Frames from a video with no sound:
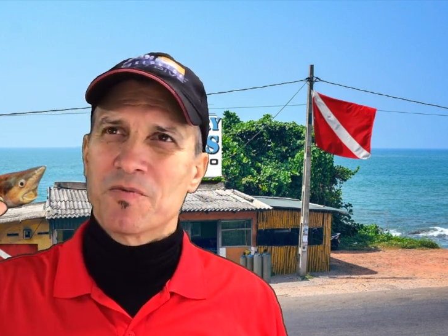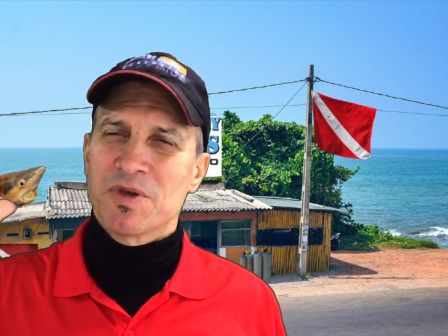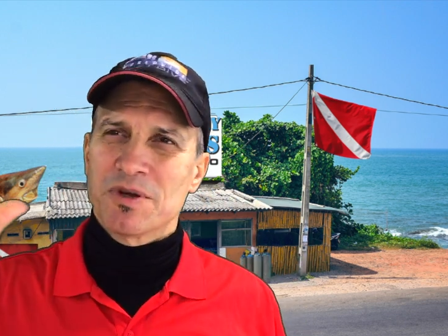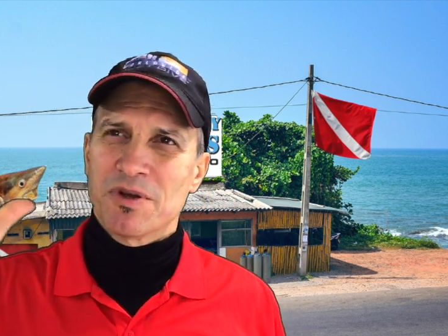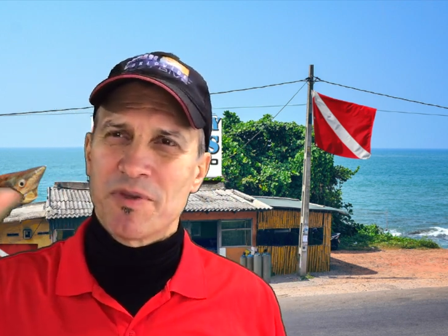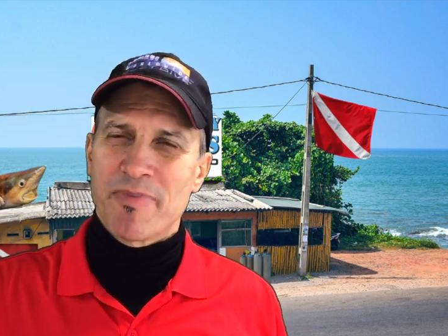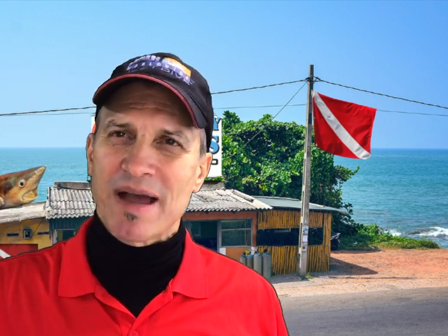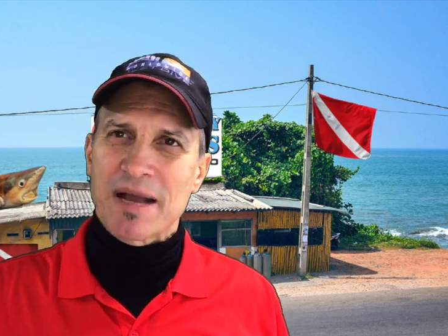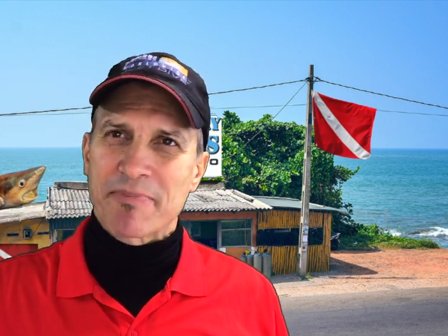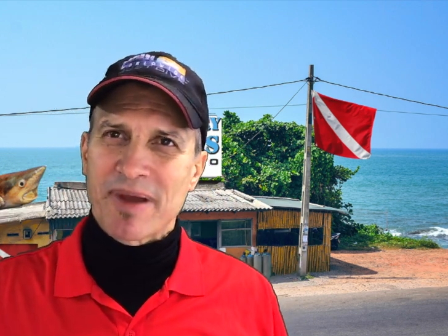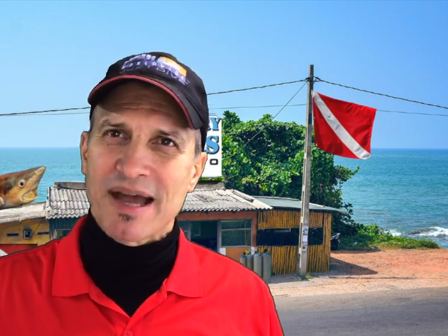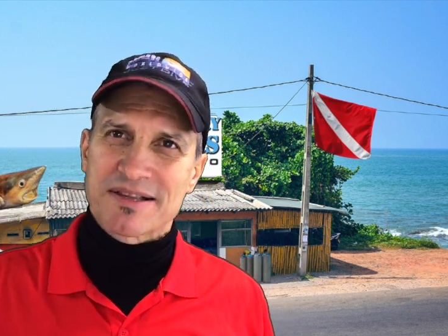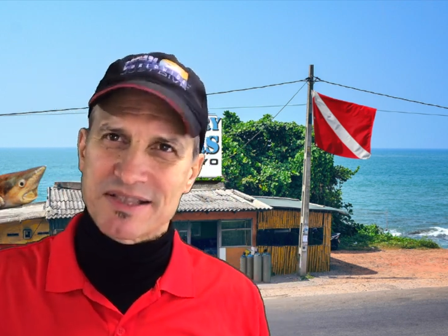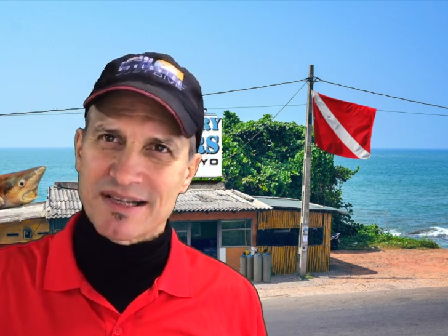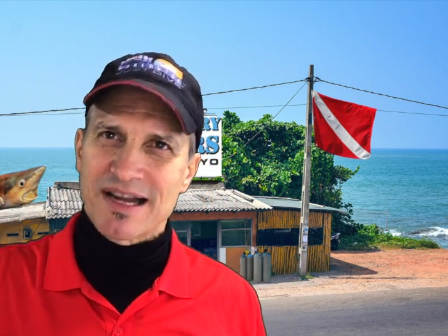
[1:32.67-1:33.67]
you know, the
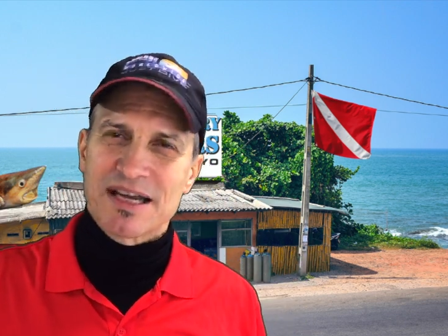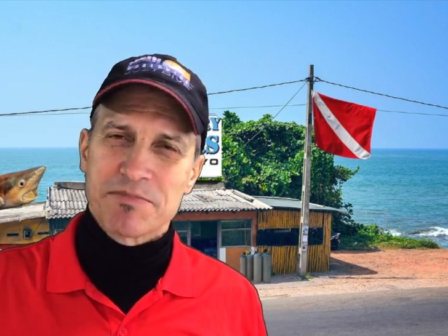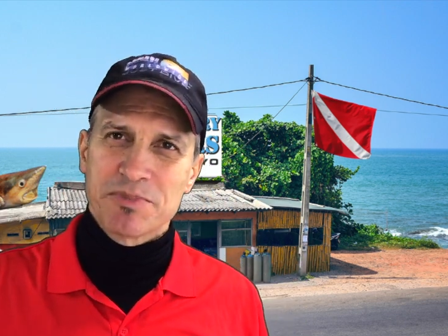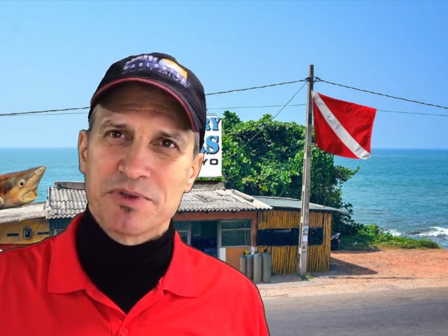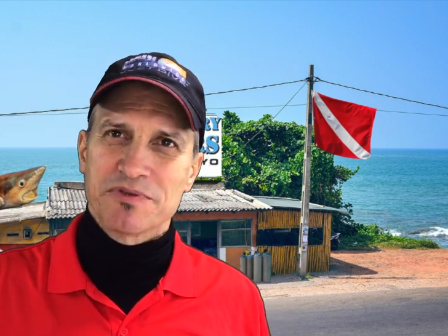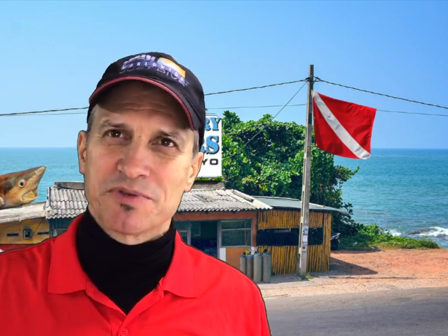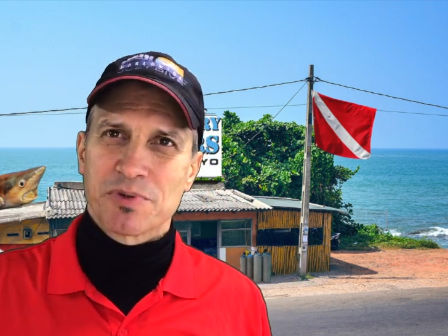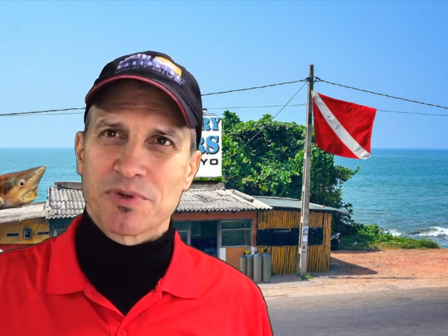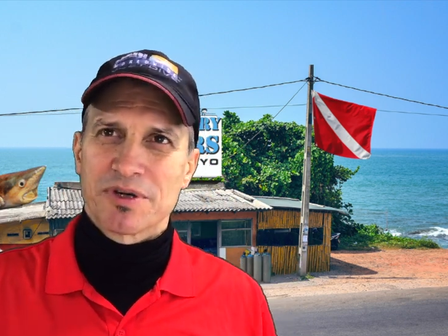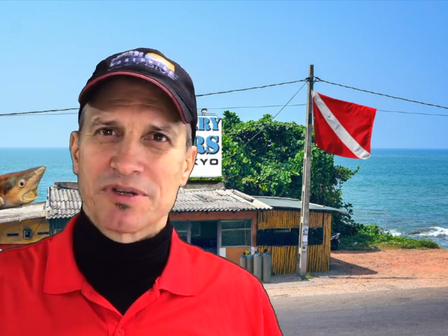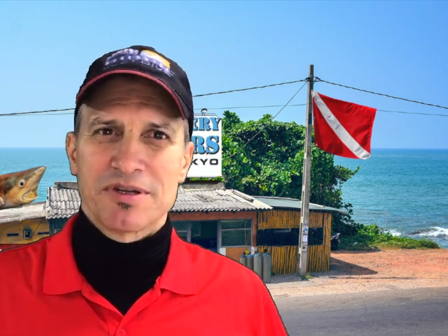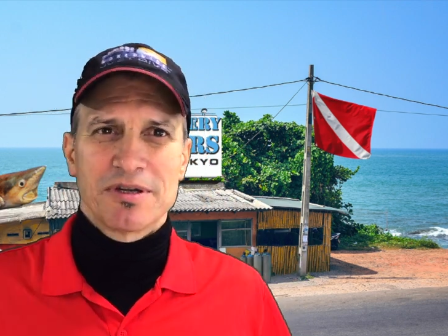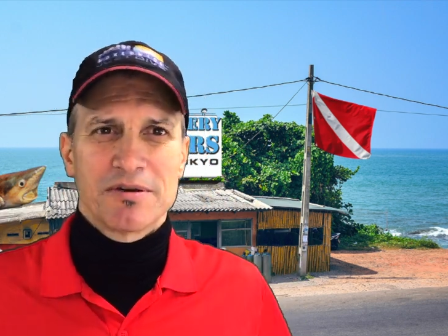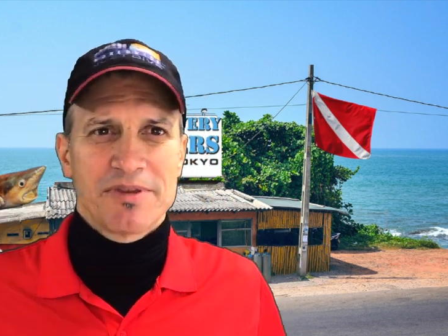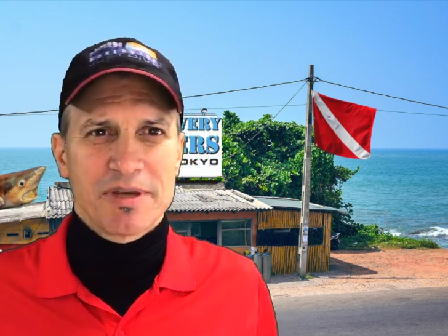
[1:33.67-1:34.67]
backpacks that I had moved toward, you
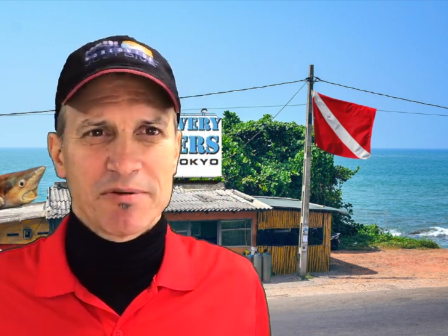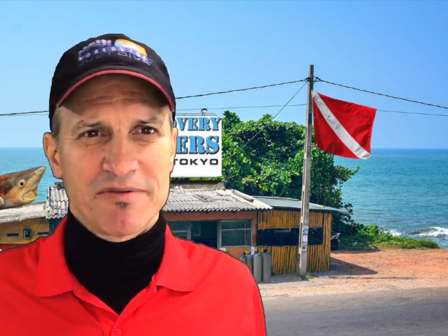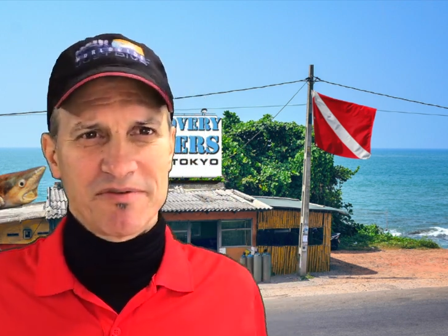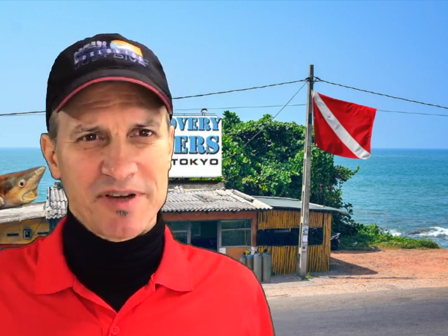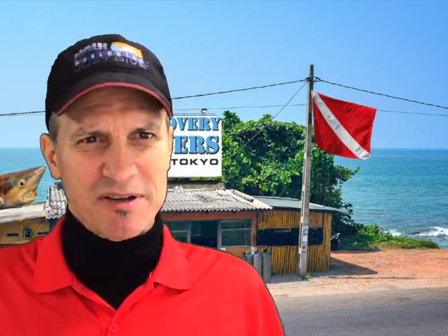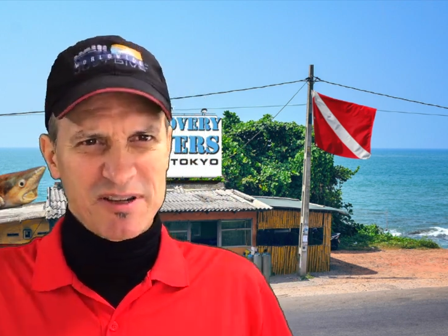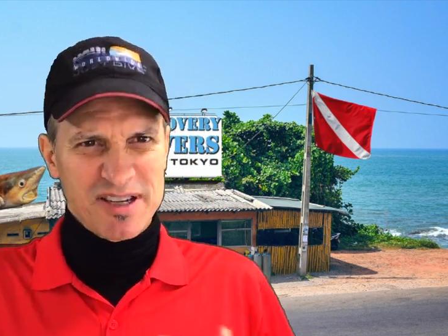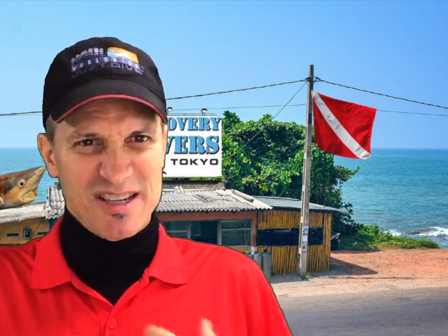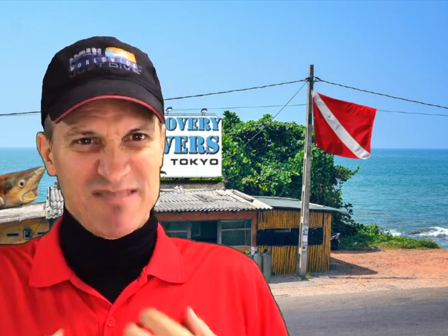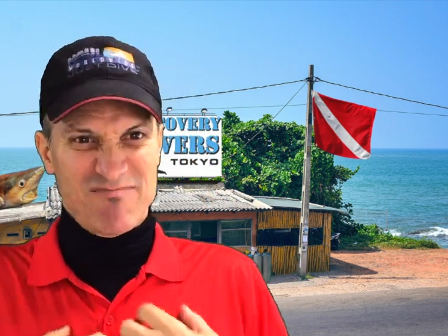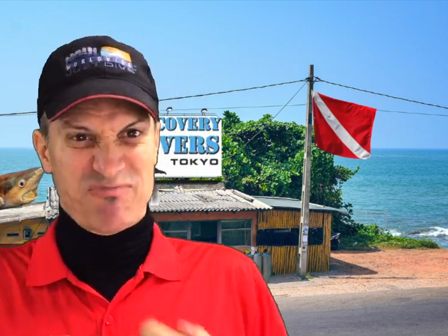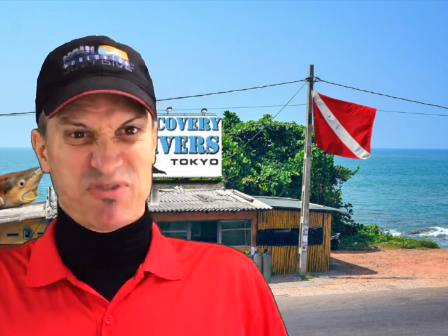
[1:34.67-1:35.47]
know, they were very,